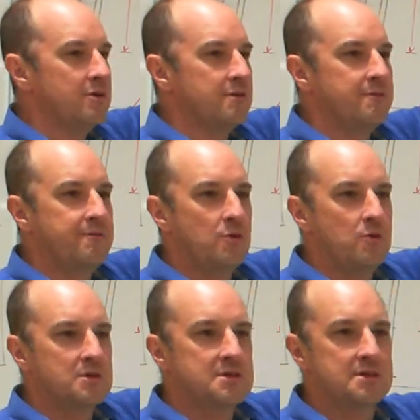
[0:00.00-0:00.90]
of
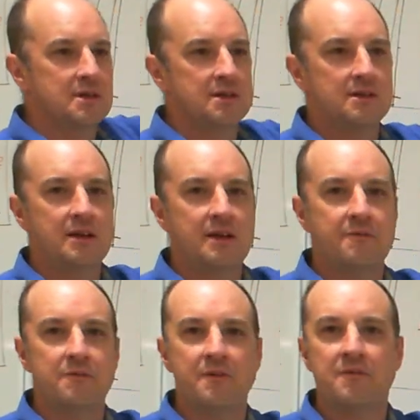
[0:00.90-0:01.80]
force that,
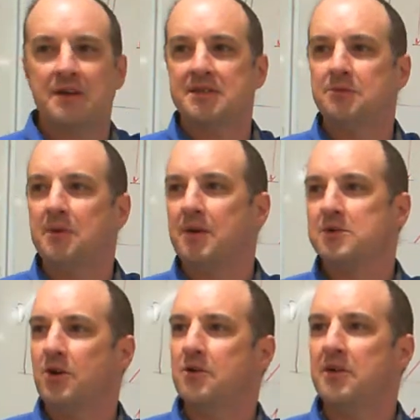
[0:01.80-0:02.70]
if that steel bar was
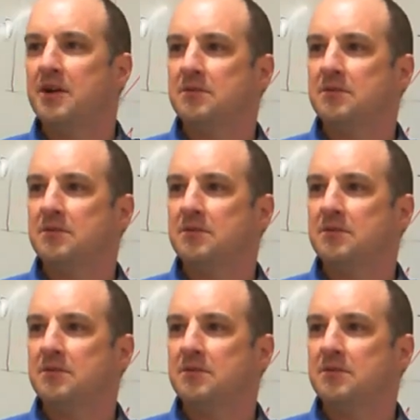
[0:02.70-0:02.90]
concrete,